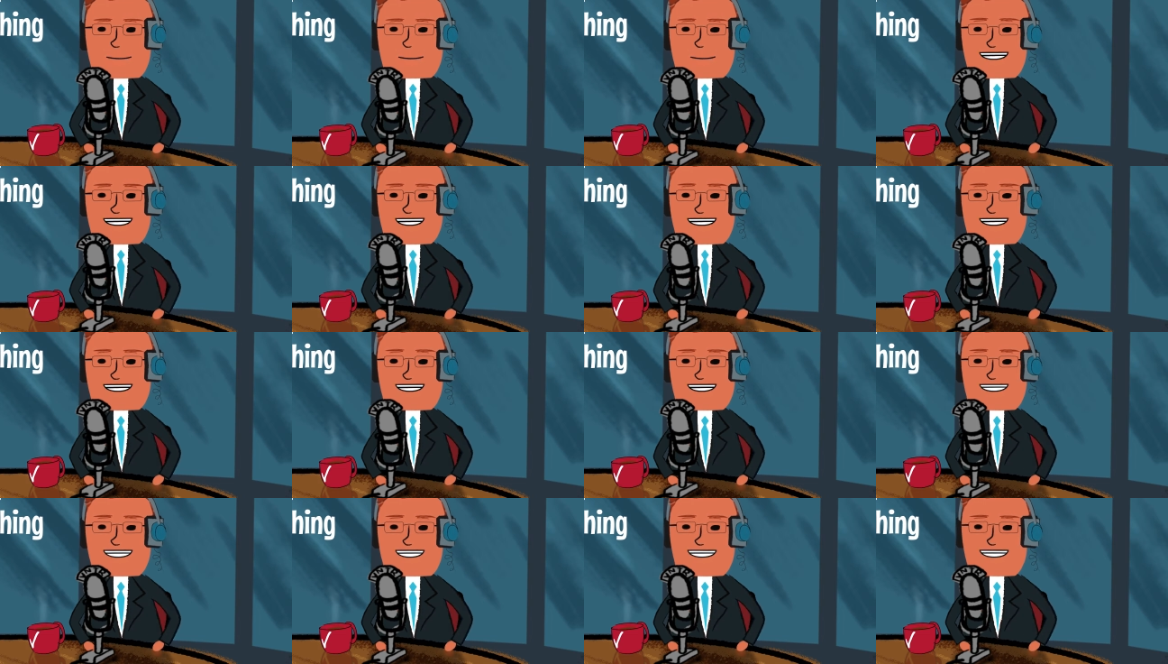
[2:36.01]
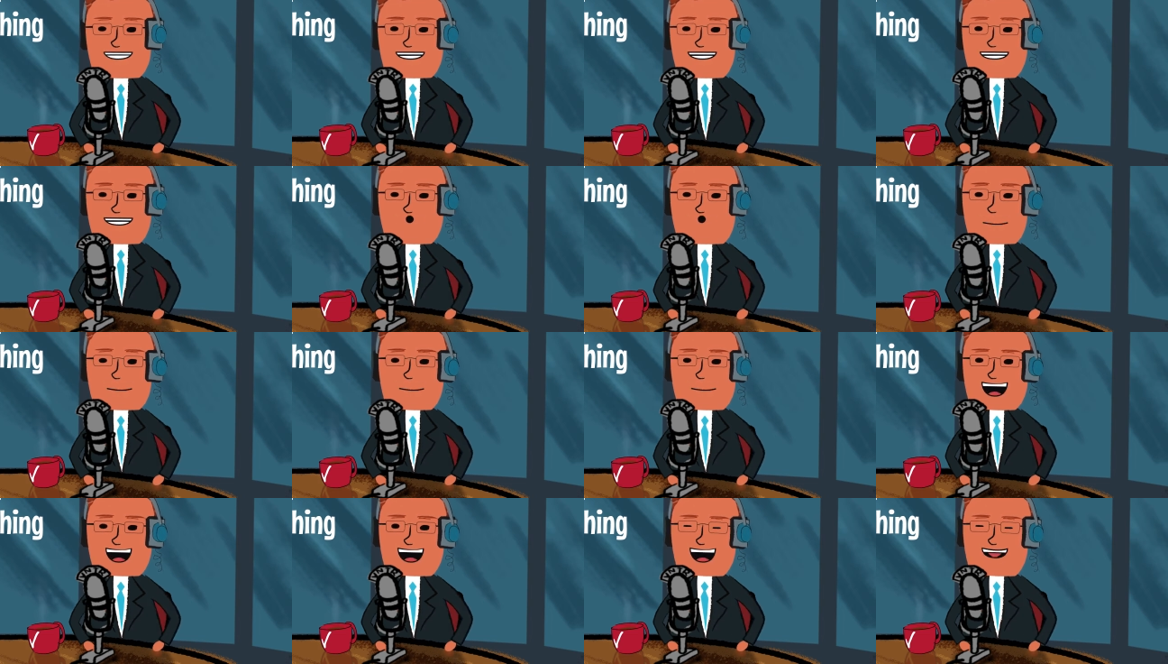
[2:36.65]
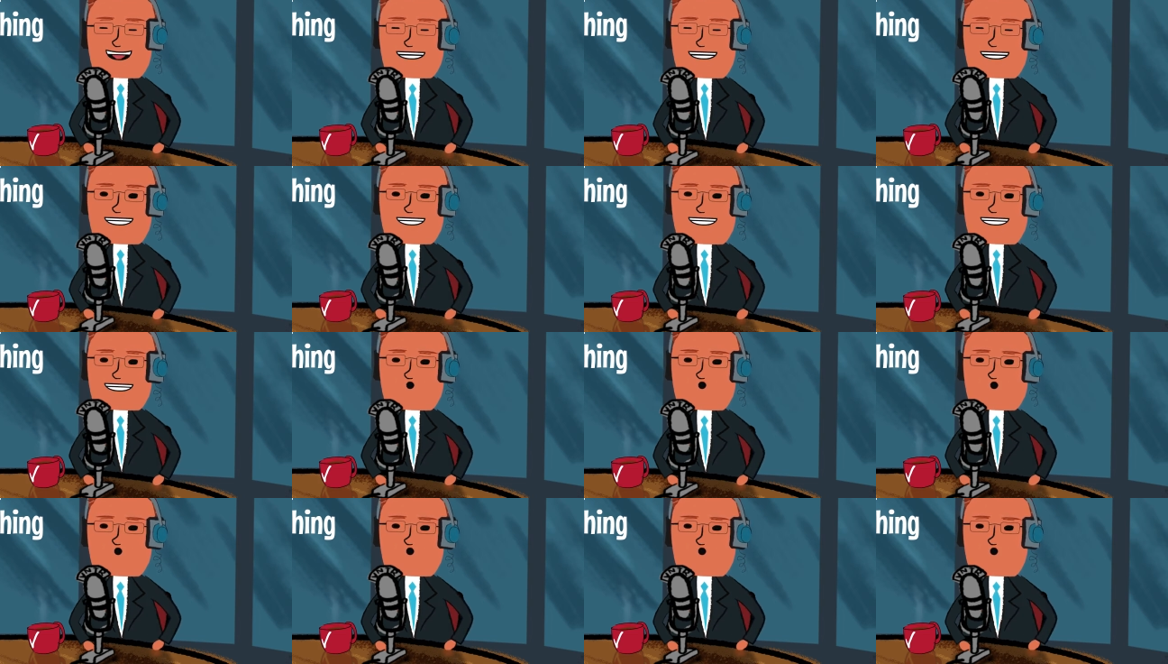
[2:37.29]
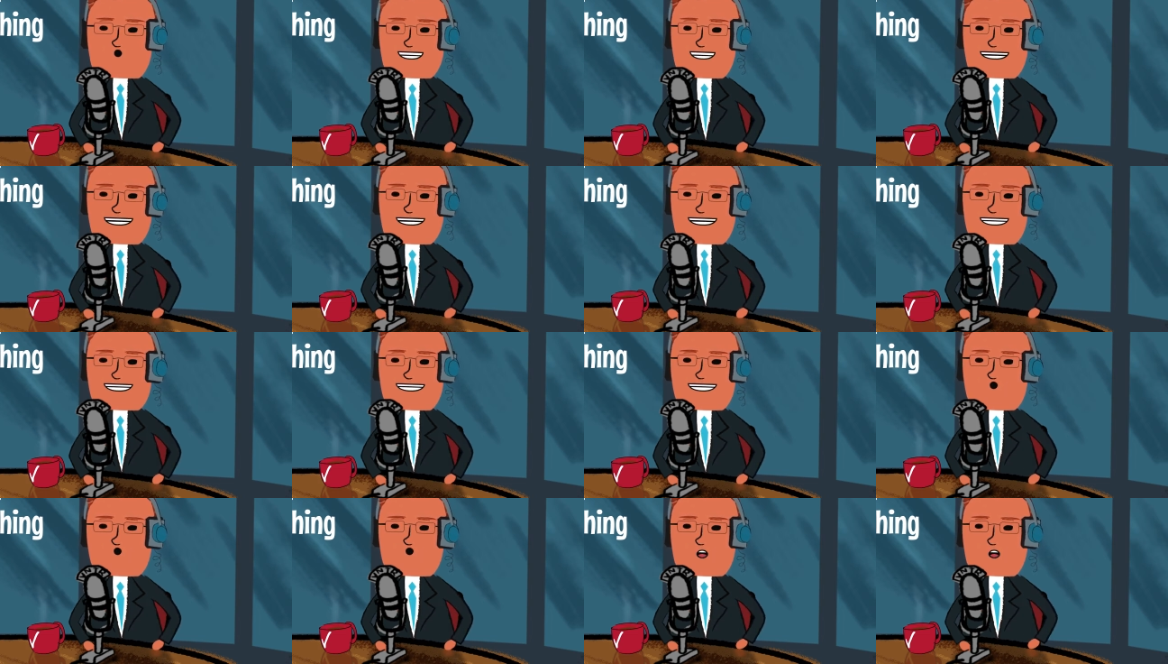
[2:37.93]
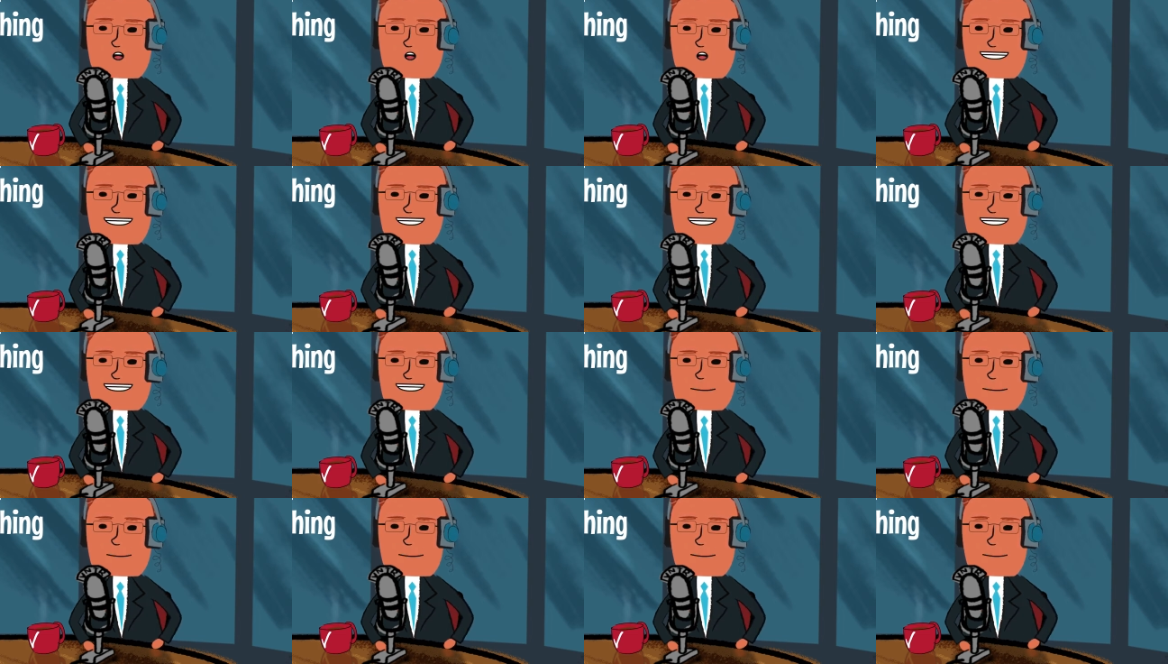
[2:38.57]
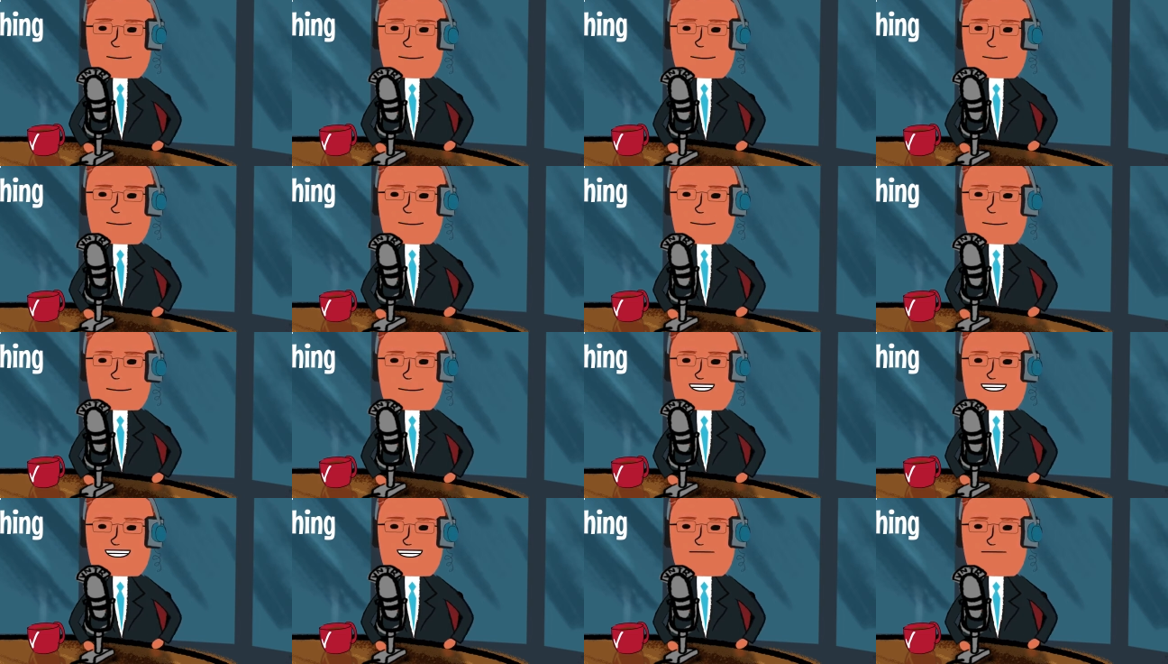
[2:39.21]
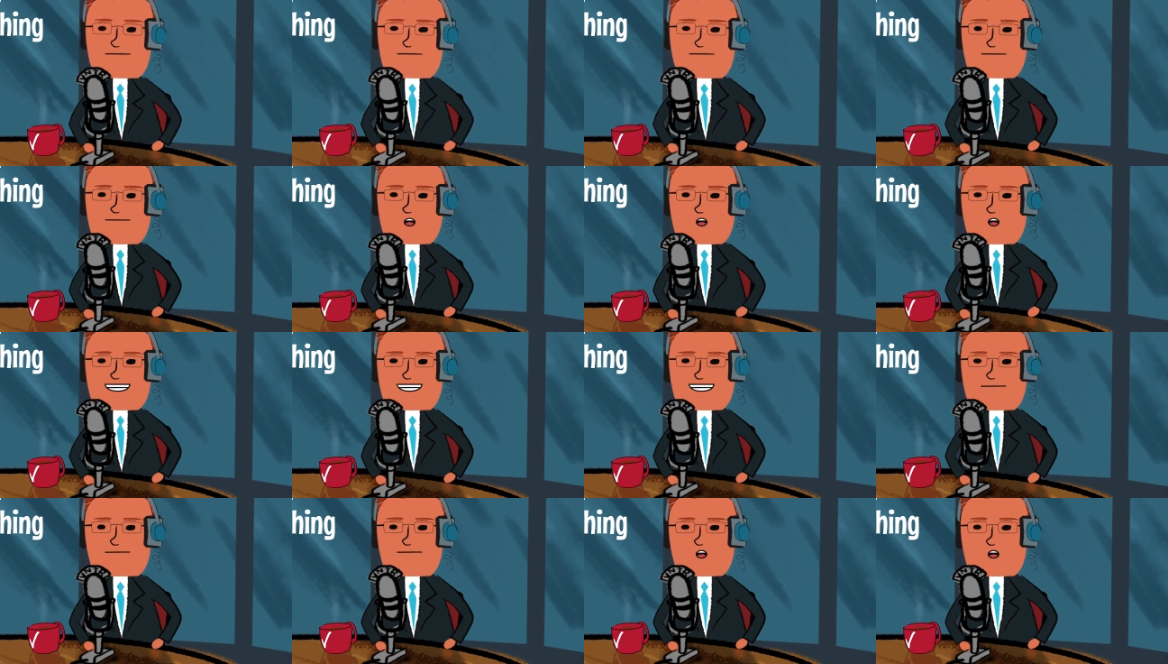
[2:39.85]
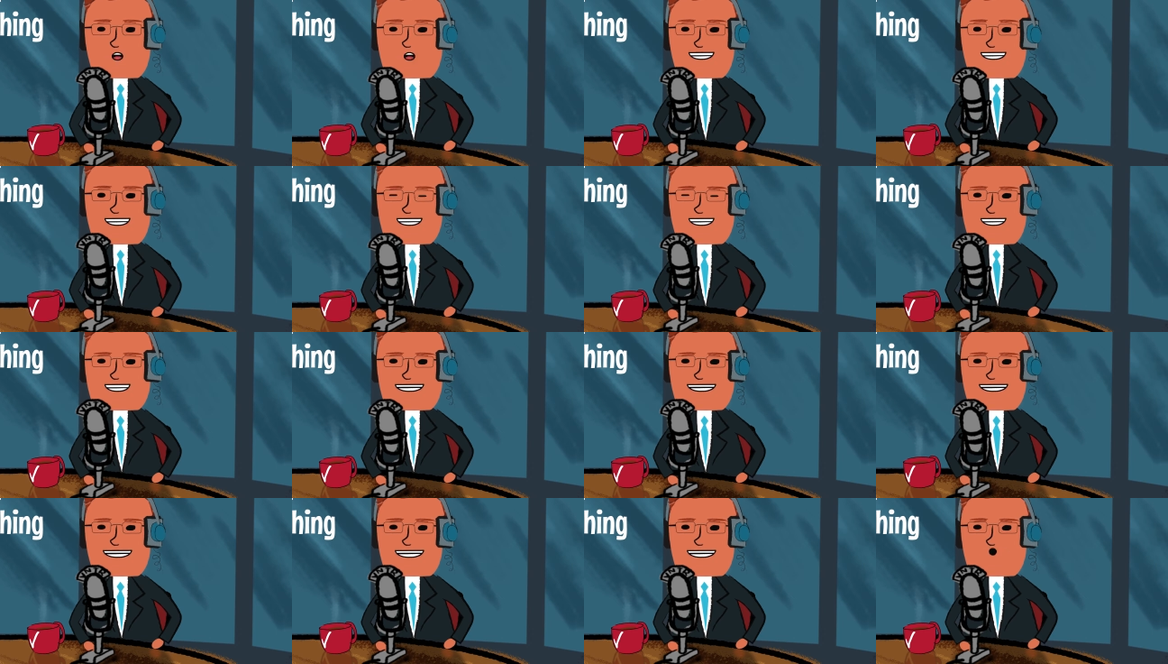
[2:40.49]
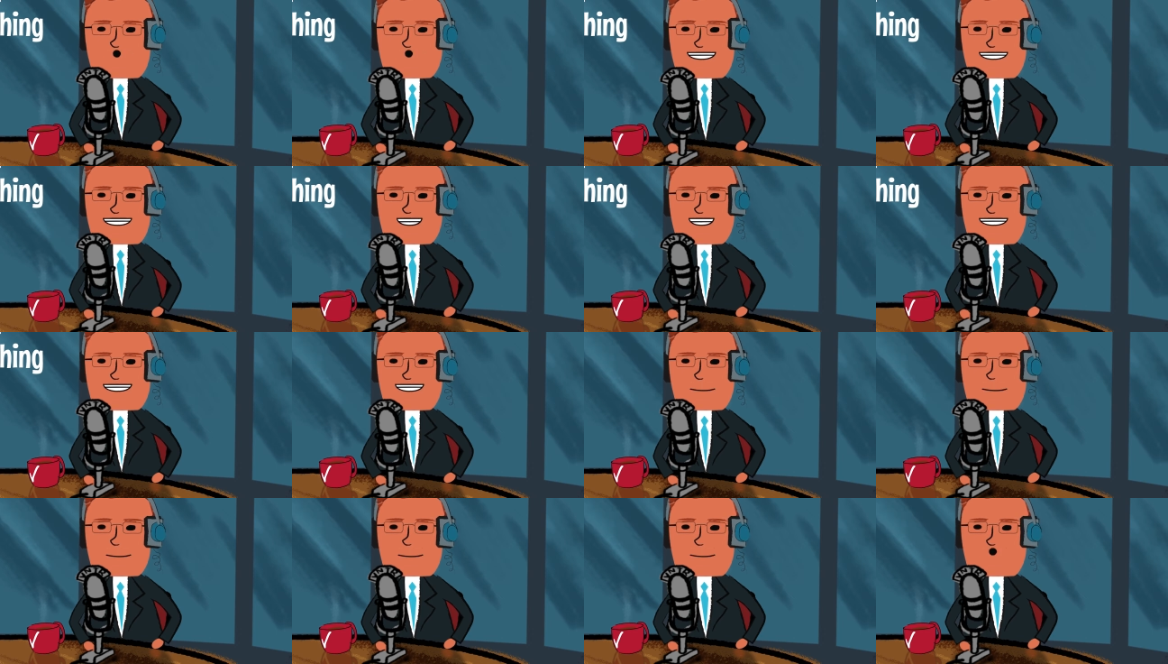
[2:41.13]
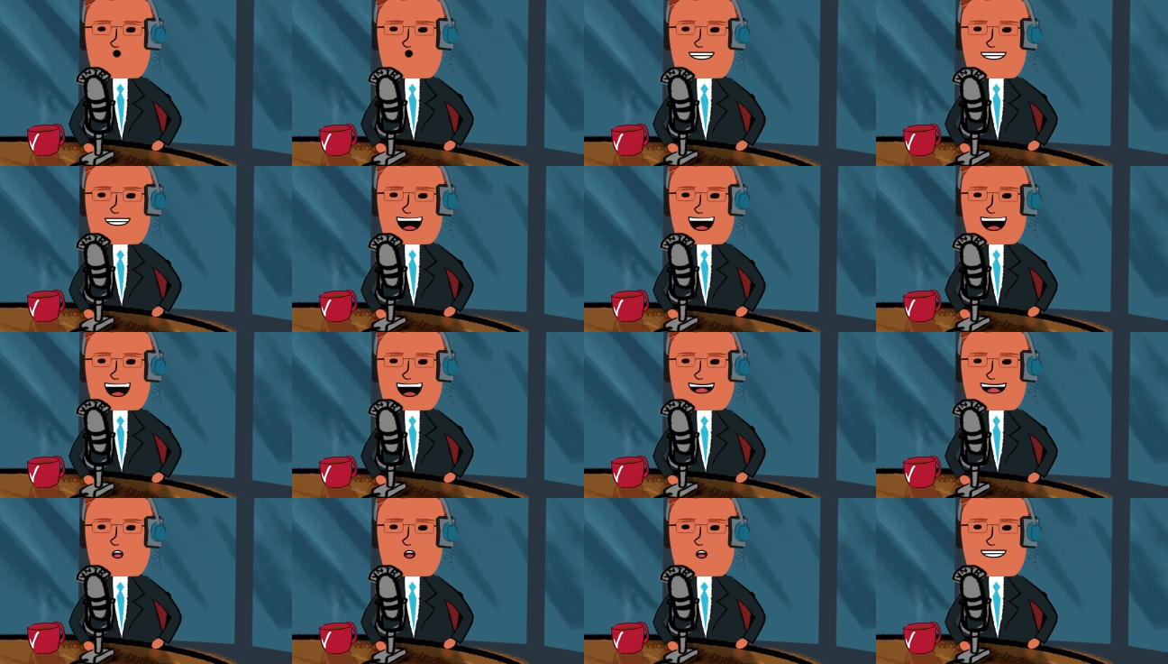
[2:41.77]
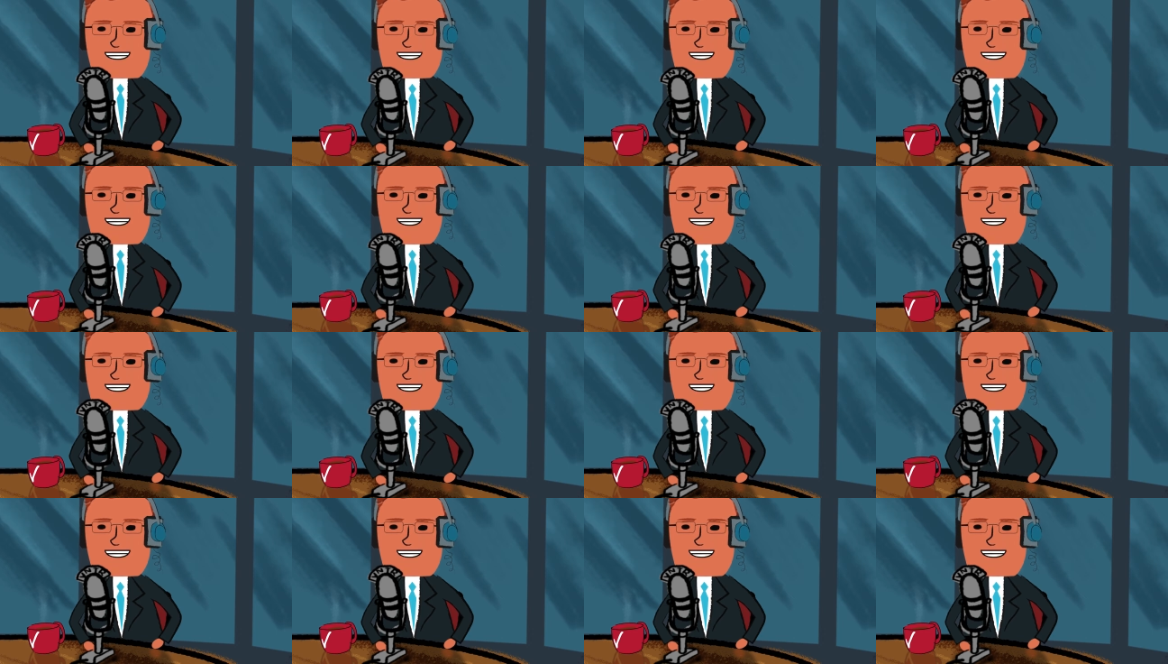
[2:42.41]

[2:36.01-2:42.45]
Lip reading: These two closely related clauses come up a lot in English, so